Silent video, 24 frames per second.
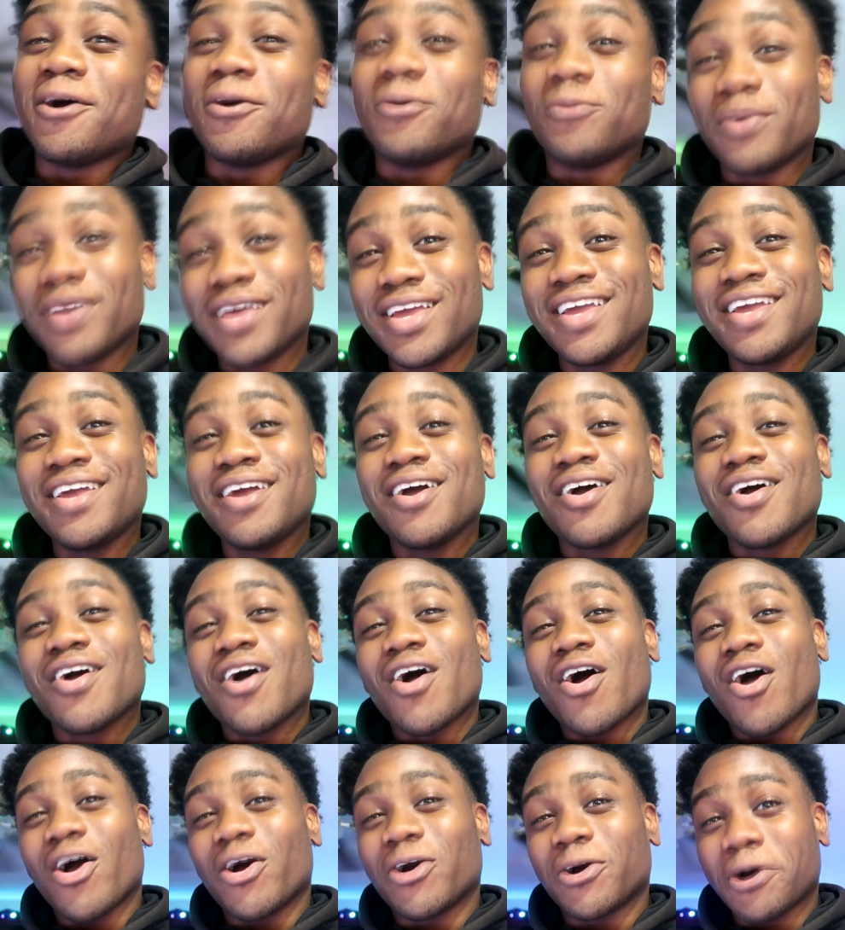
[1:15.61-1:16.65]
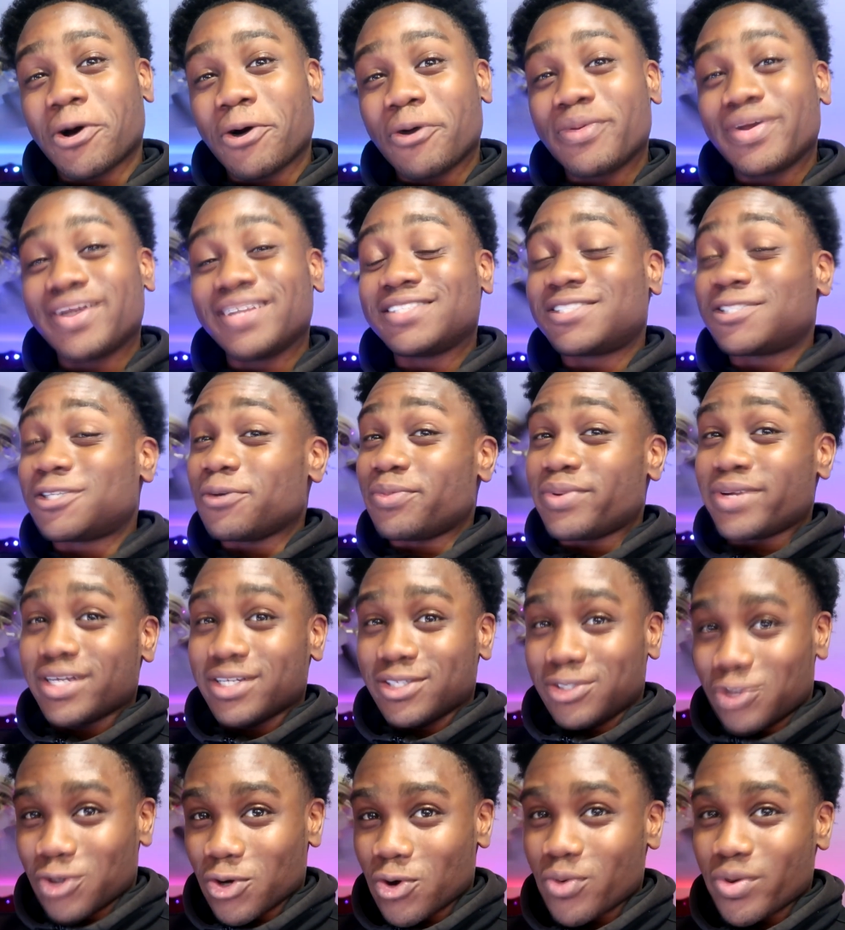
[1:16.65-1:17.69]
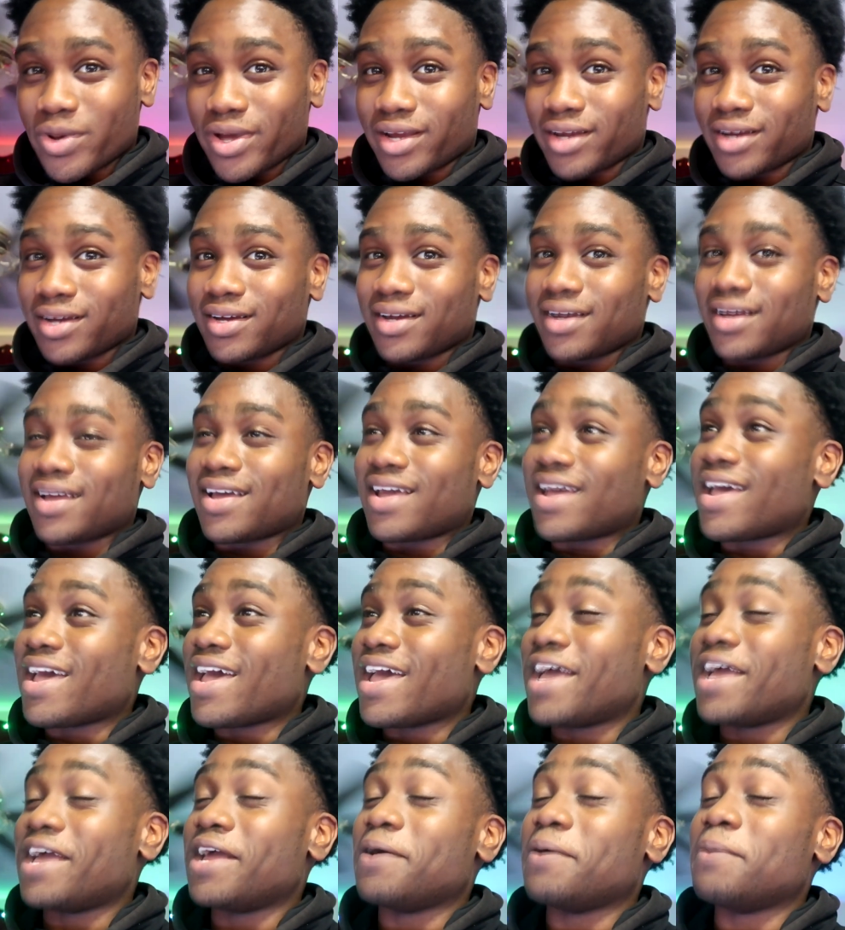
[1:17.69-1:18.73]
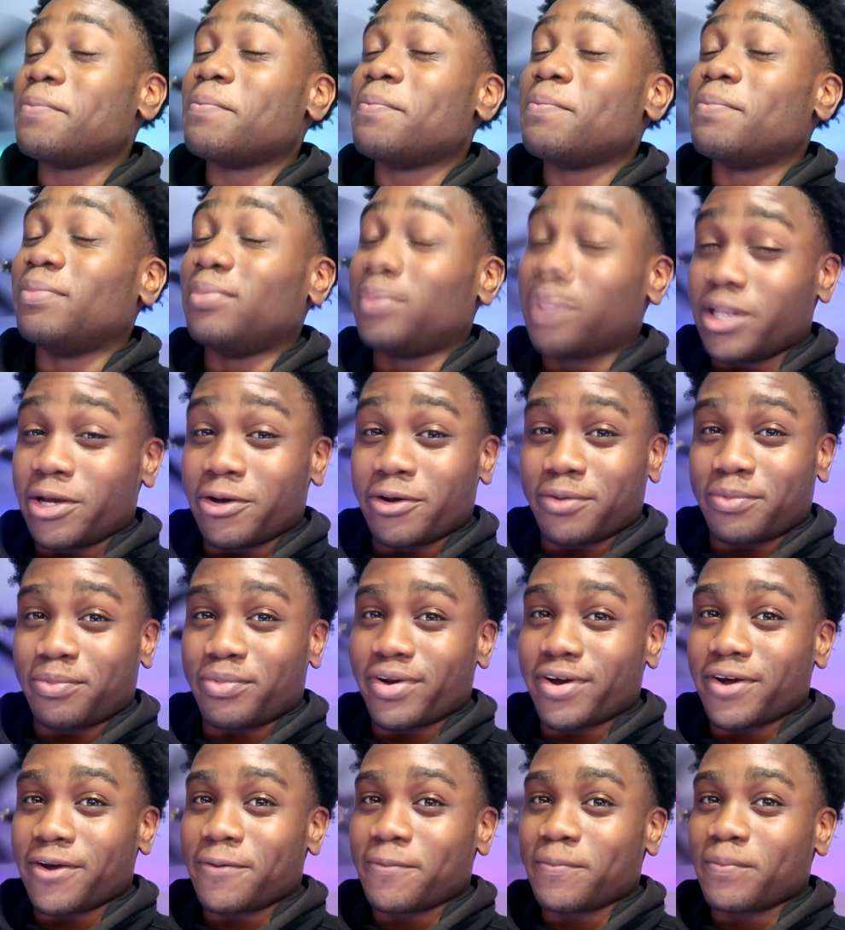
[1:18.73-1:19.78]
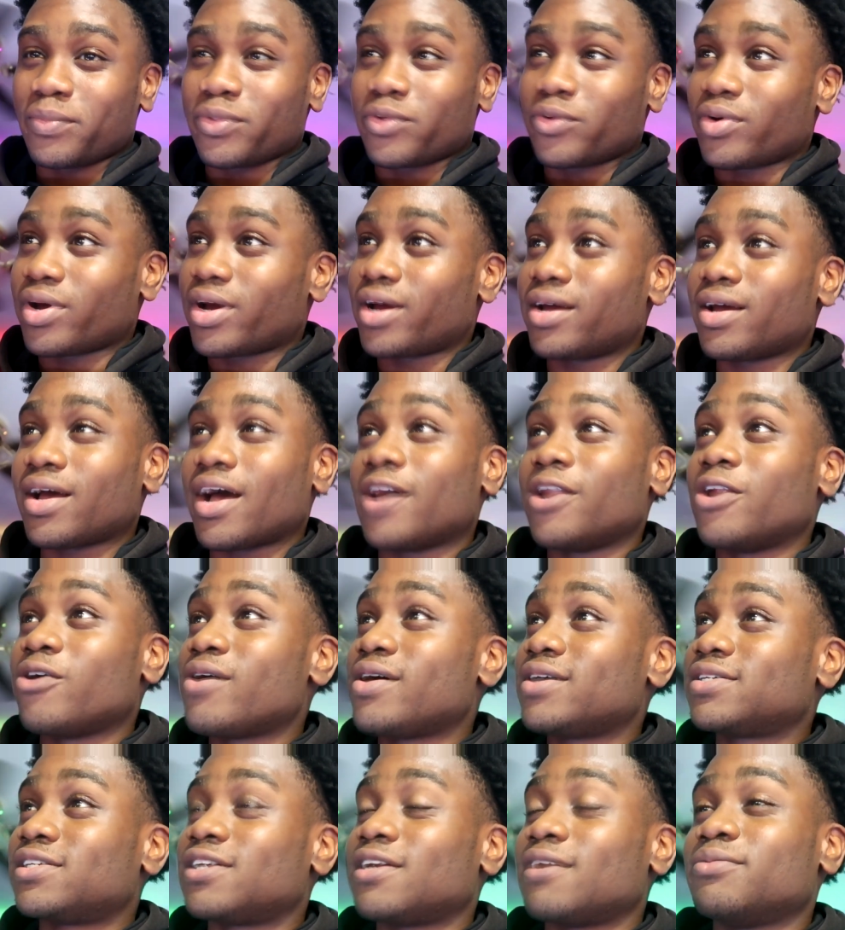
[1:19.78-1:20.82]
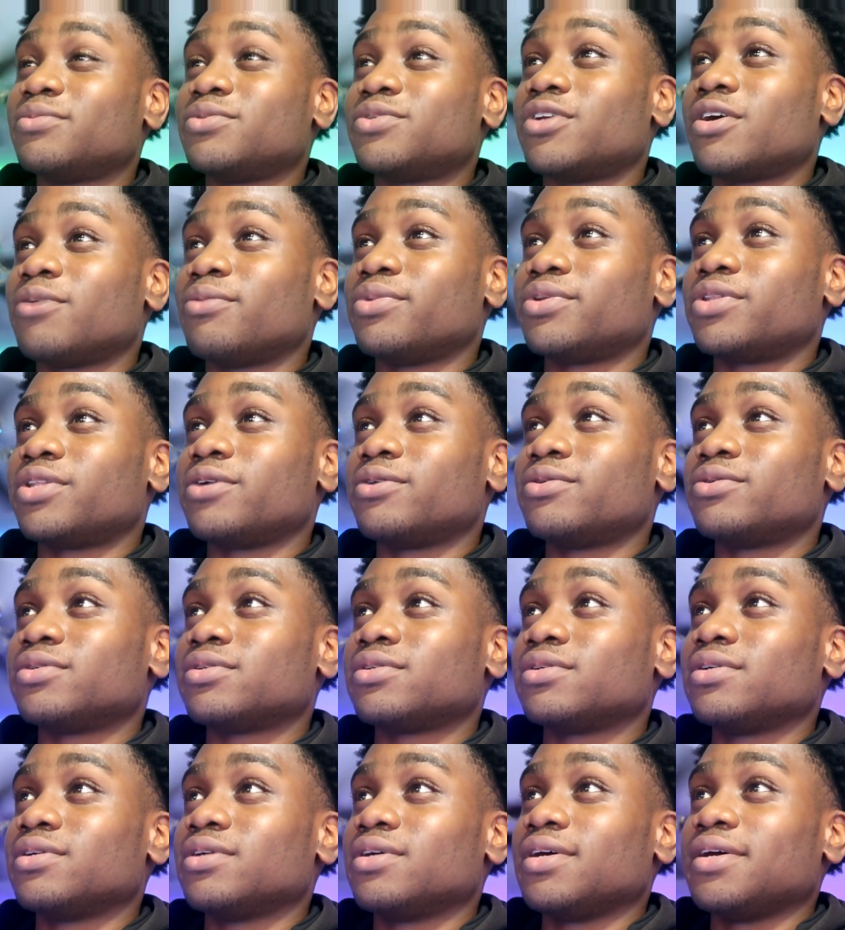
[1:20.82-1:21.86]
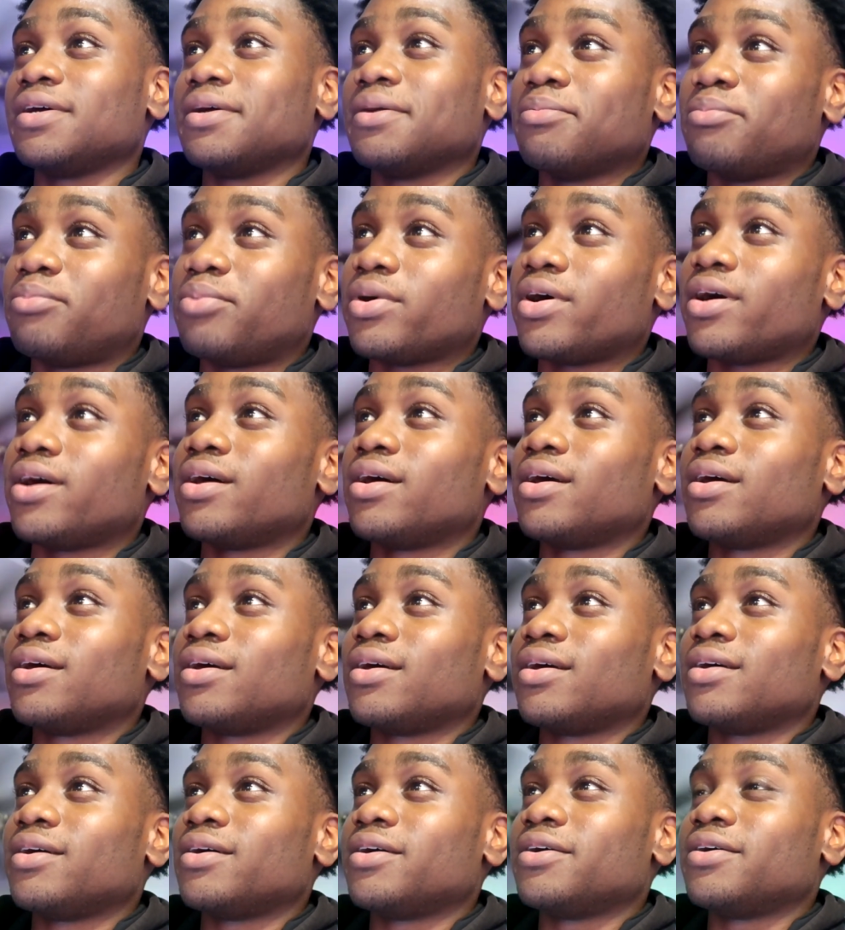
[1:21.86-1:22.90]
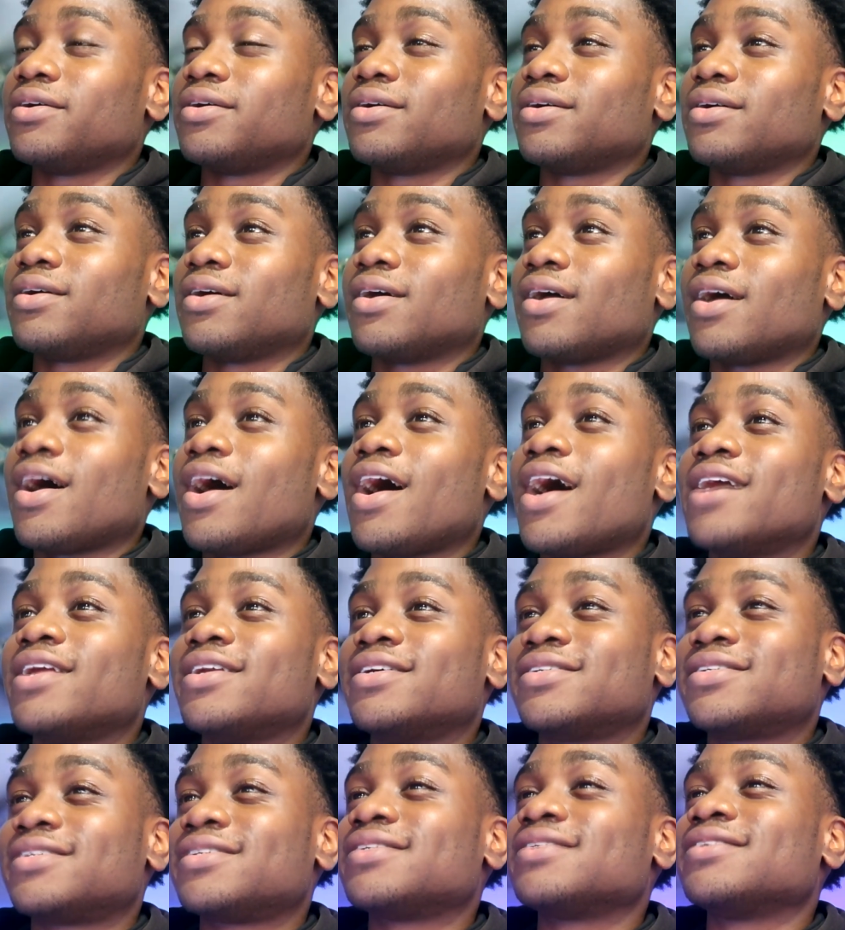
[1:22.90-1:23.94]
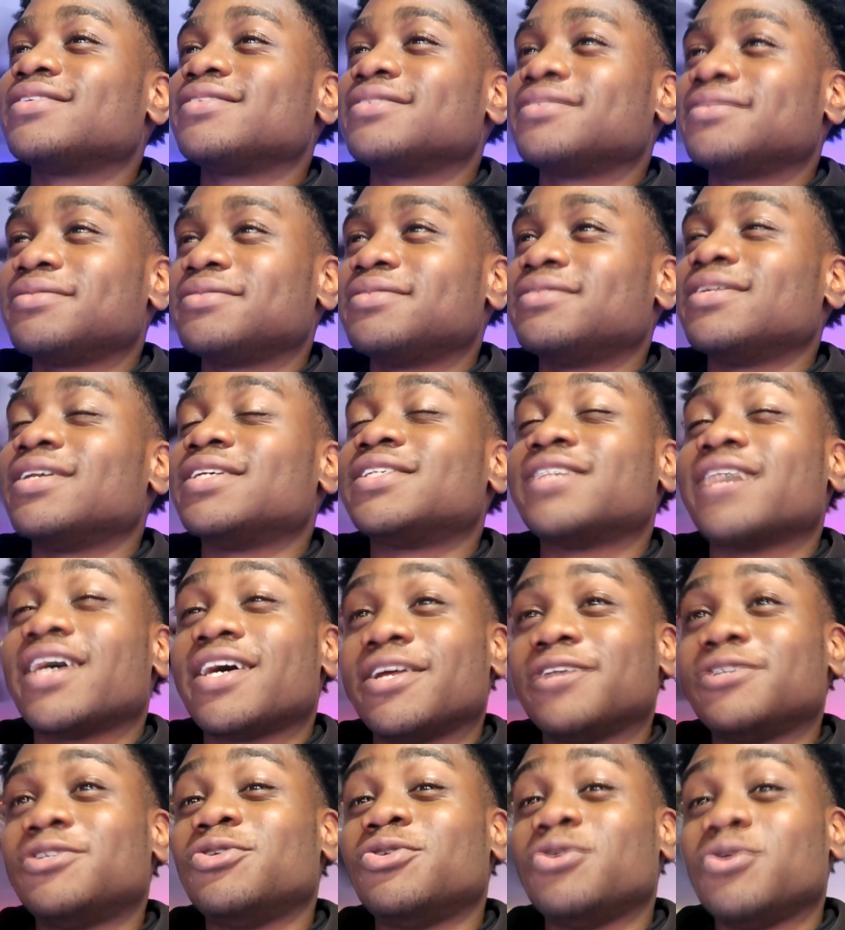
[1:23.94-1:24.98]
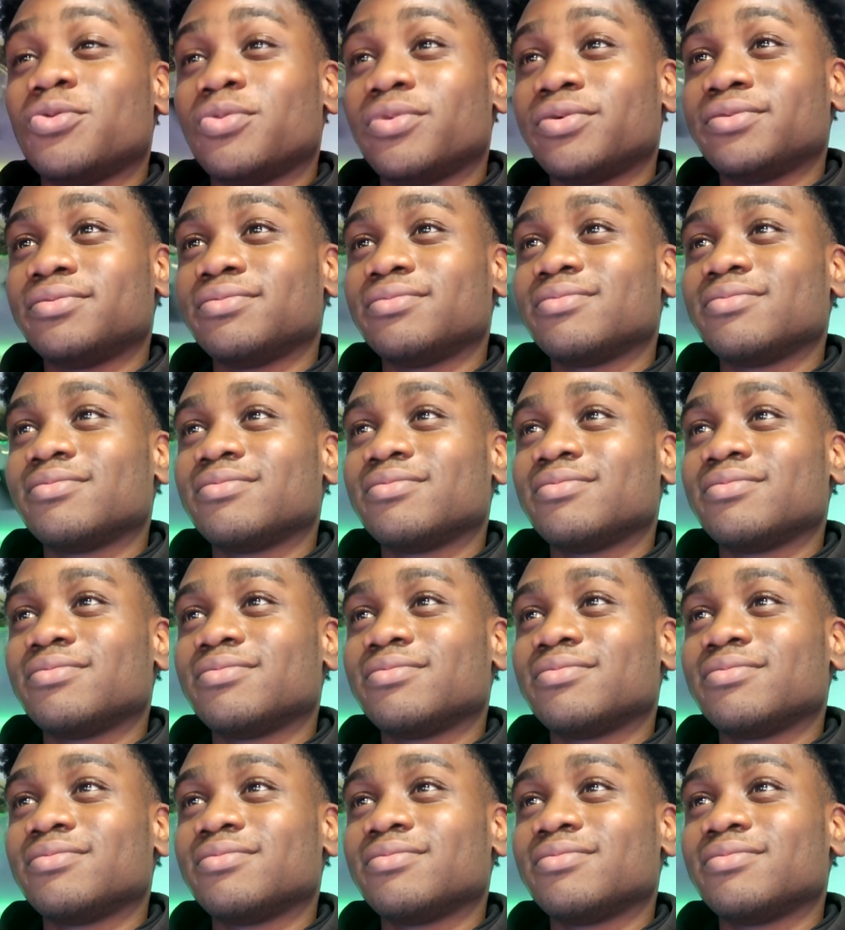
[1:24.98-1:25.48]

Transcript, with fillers: we are going to be doing a lyric prank, right? I know I said I'm done with those, but I just decided to do one.